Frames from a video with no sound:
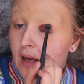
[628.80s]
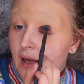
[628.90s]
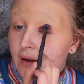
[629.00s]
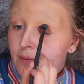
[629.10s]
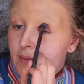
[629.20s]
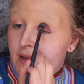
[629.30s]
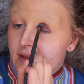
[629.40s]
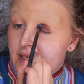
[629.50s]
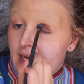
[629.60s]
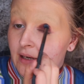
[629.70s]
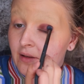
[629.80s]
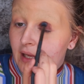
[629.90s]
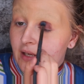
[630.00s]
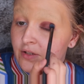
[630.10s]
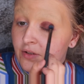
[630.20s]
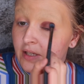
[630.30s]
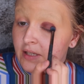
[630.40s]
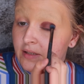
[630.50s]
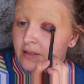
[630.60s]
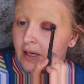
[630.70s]
and make this eye look like
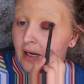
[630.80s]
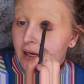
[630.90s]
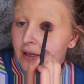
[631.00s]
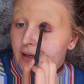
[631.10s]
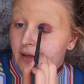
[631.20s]
Chucky's eye.